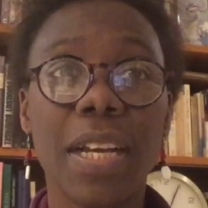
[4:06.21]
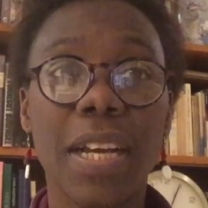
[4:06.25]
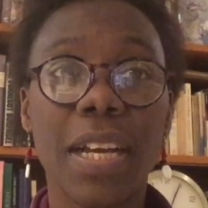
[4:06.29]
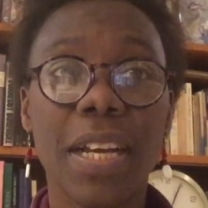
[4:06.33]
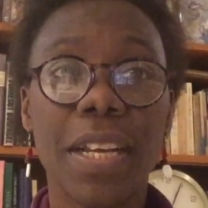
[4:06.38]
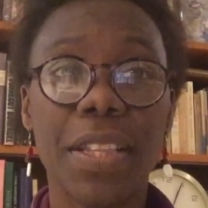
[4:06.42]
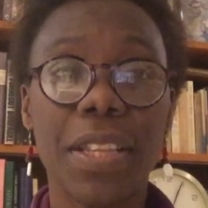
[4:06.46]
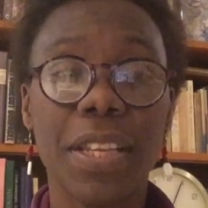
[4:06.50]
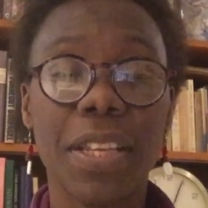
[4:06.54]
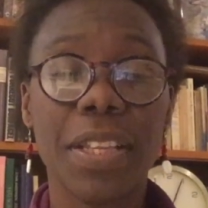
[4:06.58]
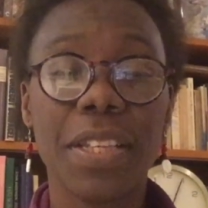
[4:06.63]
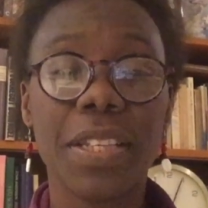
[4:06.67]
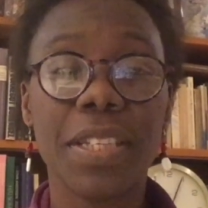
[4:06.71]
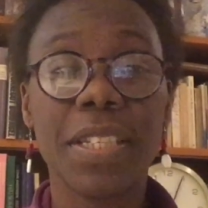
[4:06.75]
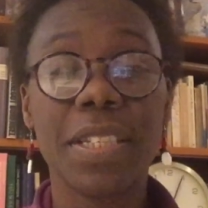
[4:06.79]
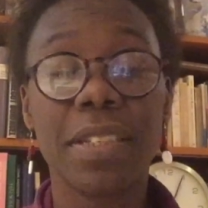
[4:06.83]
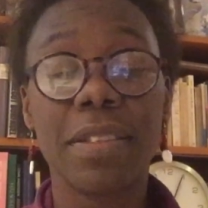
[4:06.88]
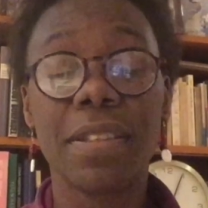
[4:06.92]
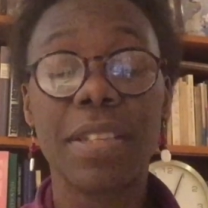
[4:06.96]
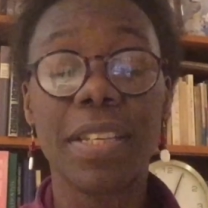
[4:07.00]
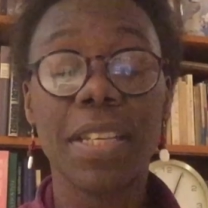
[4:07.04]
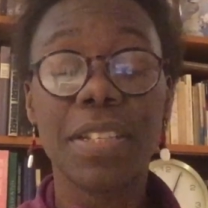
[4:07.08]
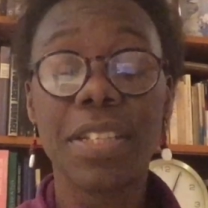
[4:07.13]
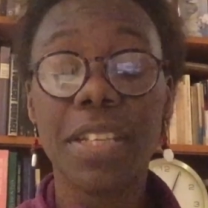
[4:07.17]

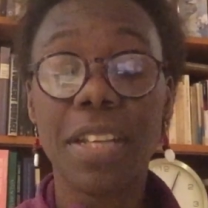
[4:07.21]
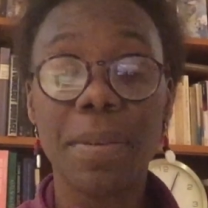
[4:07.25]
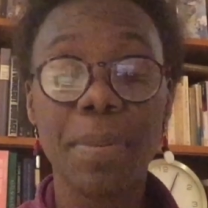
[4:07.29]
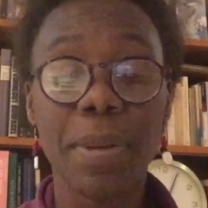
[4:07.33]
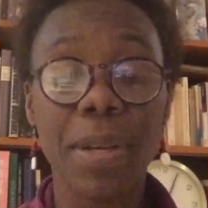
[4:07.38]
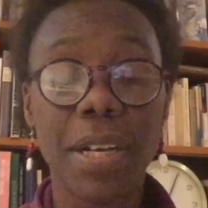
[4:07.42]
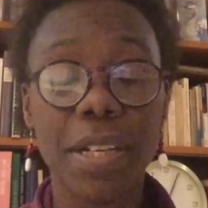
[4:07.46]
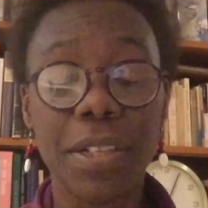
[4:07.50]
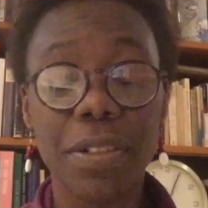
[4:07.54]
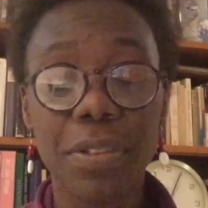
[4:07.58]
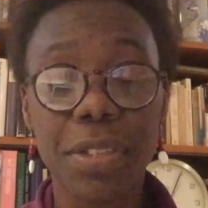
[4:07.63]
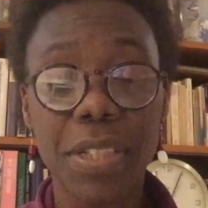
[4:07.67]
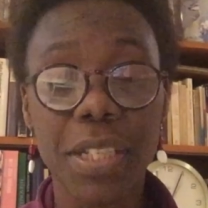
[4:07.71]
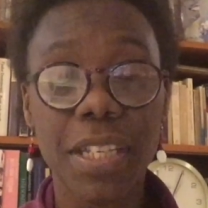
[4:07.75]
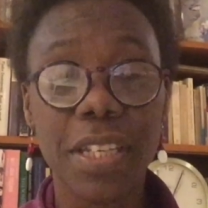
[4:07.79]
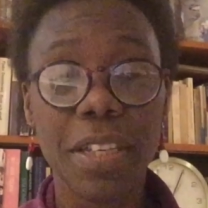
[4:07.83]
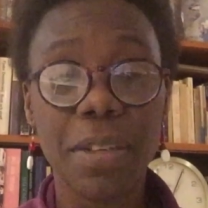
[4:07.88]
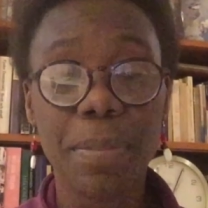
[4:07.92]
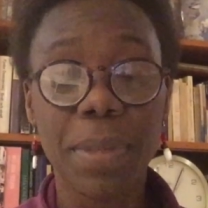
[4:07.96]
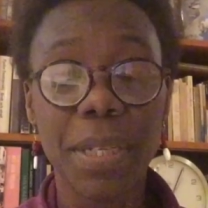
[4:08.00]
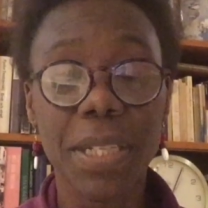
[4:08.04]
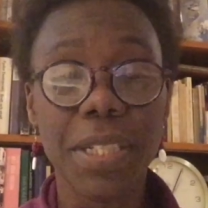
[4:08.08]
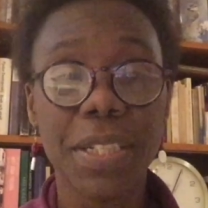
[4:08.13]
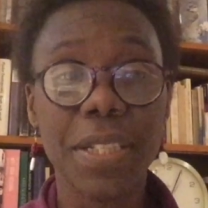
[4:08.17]
the same kind of
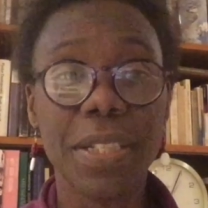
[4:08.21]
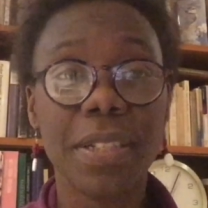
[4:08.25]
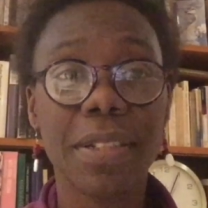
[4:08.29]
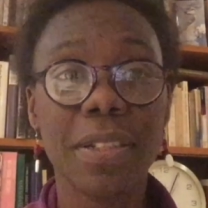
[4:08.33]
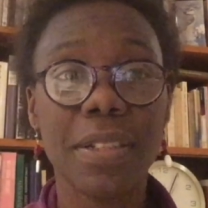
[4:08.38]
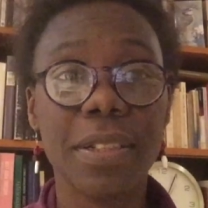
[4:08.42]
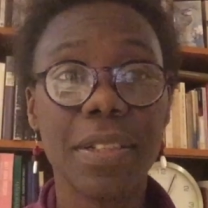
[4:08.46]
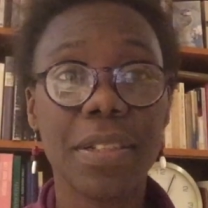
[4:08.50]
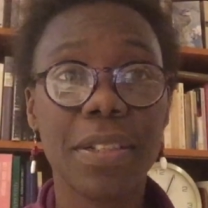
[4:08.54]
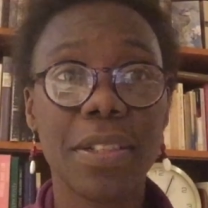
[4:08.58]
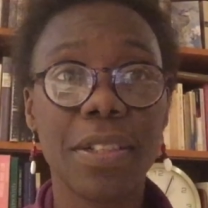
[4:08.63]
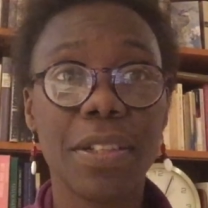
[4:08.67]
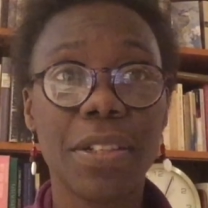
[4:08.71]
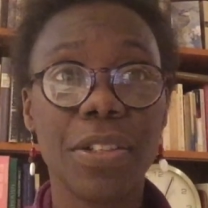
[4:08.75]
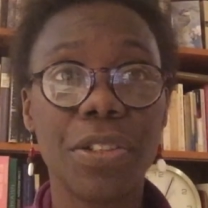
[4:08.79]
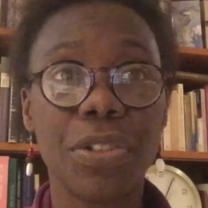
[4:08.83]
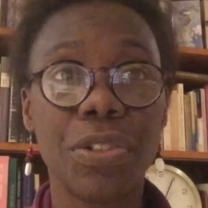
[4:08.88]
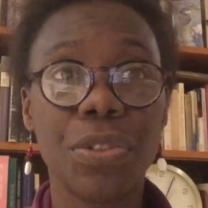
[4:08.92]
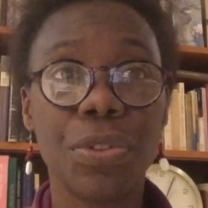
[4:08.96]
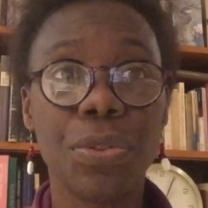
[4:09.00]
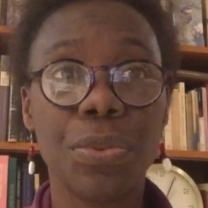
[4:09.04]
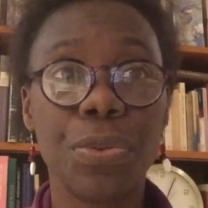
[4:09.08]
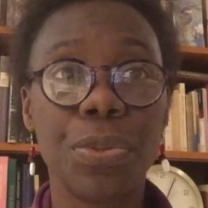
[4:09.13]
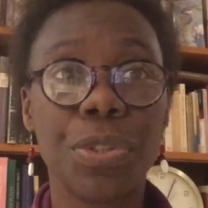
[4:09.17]
scheme as
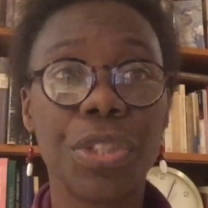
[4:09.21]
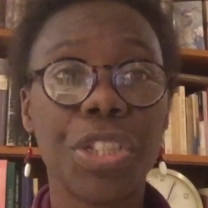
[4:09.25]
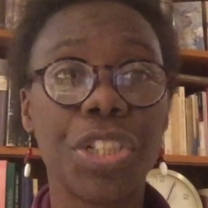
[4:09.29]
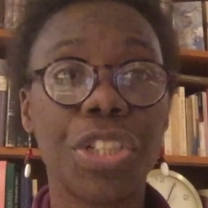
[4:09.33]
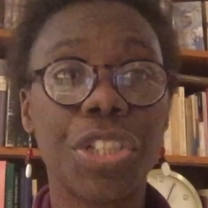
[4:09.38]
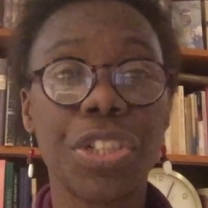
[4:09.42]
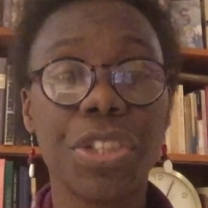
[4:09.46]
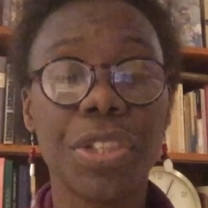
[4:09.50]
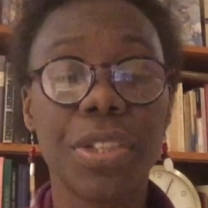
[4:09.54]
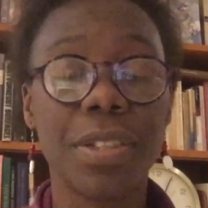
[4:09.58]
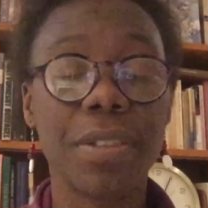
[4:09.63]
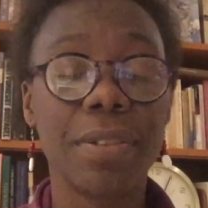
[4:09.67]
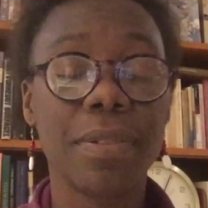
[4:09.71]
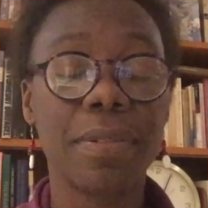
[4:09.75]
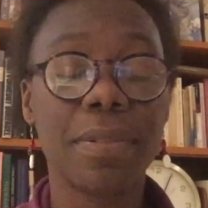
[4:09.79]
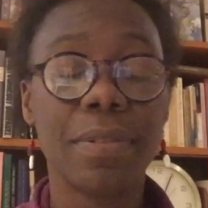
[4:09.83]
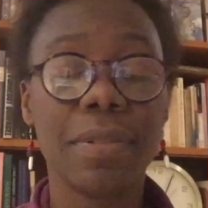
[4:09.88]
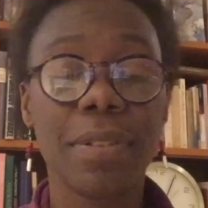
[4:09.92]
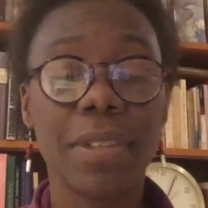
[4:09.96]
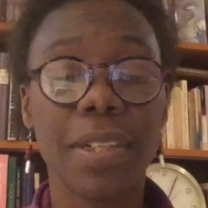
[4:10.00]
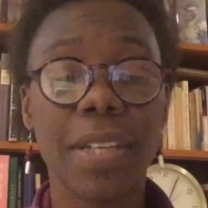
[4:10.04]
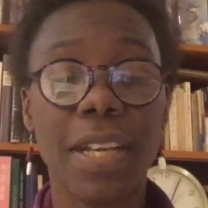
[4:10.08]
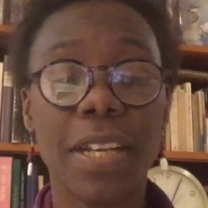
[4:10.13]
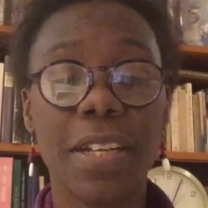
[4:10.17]
Georges
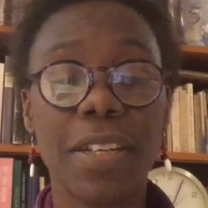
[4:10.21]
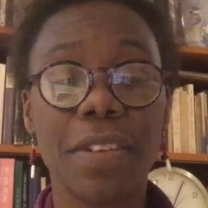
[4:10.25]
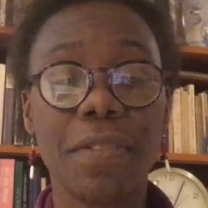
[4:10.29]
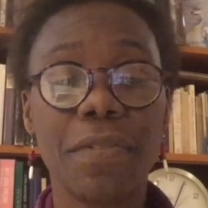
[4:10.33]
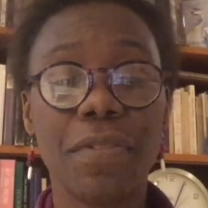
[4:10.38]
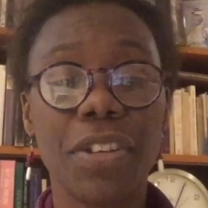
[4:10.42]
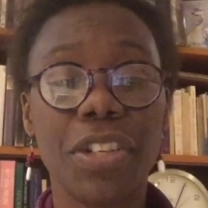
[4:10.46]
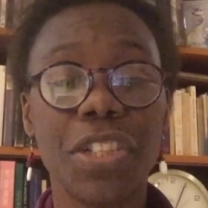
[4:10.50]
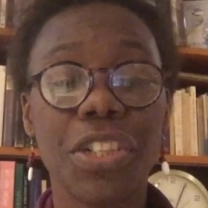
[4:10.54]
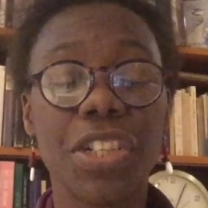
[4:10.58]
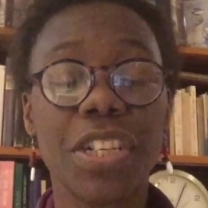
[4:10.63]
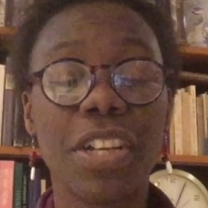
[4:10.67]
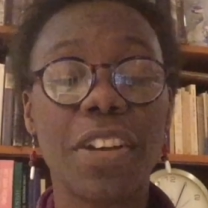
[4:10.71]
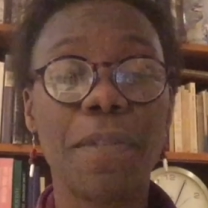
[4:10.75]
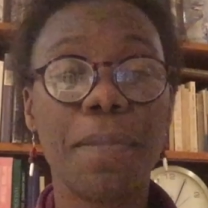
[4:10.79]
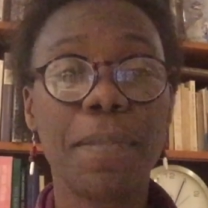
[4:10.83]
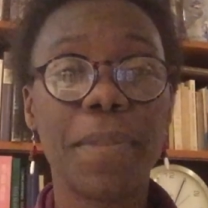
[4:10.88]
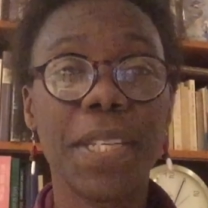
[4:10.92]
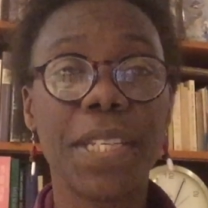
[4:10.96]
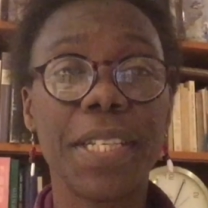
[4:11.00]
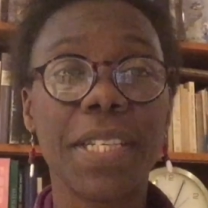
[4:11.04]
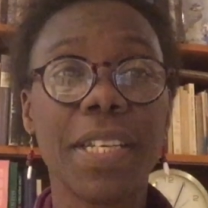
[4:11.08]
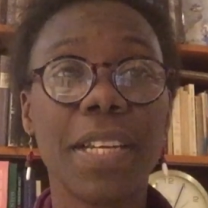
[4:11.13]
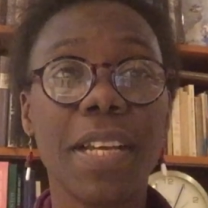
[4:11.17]
and the French
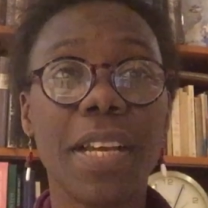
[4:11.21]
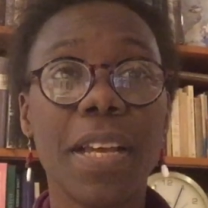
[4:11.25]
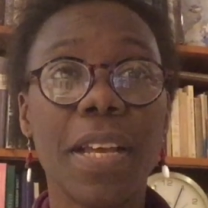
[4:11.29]
government.